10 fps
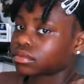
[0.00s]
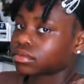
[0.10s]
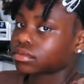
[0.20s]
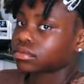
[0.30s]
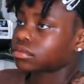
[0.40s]

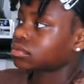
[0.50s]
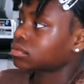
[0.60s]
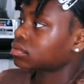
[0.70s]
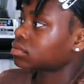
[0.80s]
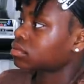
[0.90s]

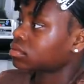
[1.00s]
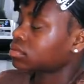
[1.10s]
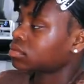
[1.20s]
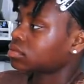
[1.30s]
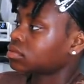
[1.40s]

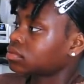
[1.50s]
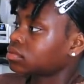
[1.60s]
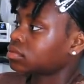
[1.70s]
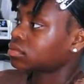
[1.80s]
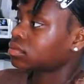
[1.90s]

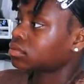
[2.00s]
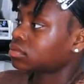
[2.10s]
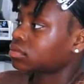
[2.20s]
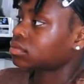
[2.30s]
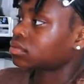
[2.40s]

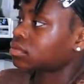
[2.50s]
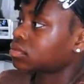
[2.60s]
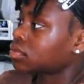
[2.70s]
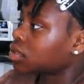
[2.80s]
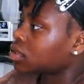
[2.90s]

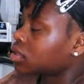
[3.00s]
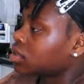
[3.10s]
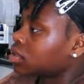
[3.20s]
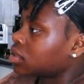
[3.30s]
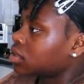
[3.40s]

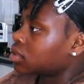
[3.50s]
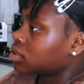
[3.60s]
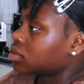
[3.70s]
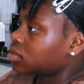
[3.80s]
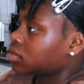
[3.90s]

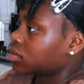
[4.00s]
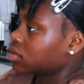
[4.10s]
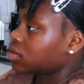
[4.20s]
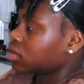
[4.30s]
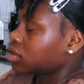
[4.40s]

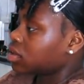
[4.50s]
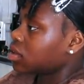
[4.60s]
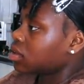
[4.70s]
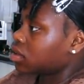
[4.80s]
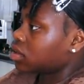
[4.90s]

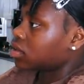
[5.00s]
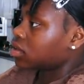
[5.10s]
No words are spoken by the person on screen.